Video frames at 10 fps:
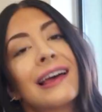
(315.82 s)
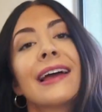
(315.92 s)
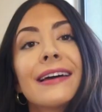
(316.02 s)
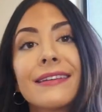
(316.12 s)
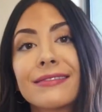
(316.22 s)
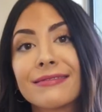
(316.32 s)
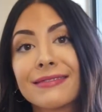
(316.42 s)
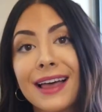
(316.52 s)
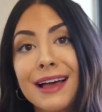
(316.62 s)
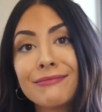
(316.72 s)
like,
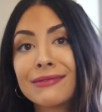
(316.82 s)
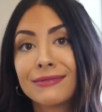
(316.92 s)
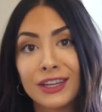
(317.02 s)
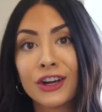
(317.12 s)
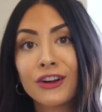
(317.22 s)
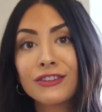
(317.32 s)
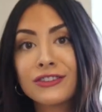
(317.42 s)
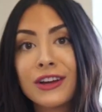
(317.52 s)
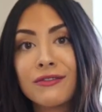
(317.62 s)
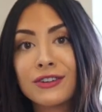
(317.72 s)
your
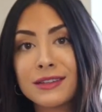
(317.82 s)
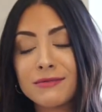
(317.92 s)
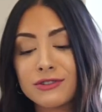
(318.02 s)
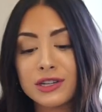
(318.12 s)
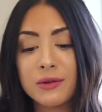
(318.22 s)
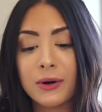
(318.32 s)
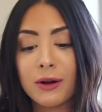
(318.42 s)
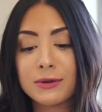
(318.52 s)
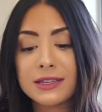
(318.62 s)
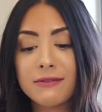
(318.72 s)
girl's looking for something she can wear
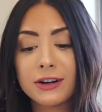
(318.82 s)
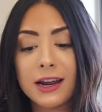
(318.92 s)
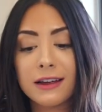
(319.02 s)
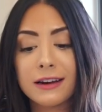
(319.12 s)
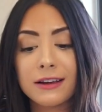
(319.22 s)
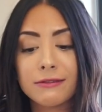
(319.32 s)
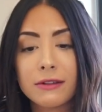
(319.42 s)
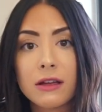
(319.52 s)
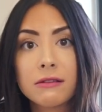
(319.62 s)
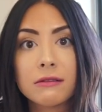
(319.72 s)
almost every day, you know?
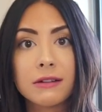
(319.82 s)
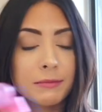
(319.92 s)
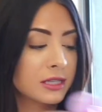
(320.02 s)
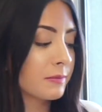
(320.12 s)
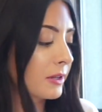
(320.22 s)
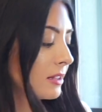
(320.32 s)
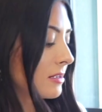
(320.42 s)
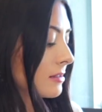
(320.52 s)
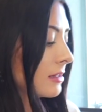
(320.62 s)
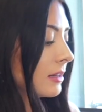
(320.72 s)
Oh, I'm spilling
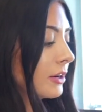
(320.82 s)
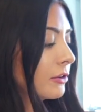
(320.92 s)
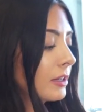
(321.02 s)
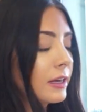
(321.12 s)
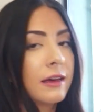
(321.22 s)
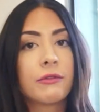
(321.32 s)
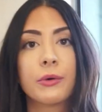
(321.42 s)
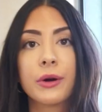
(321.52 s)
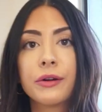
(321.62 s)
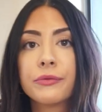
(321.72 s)
this literally
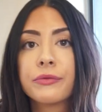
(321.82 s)
everywhere.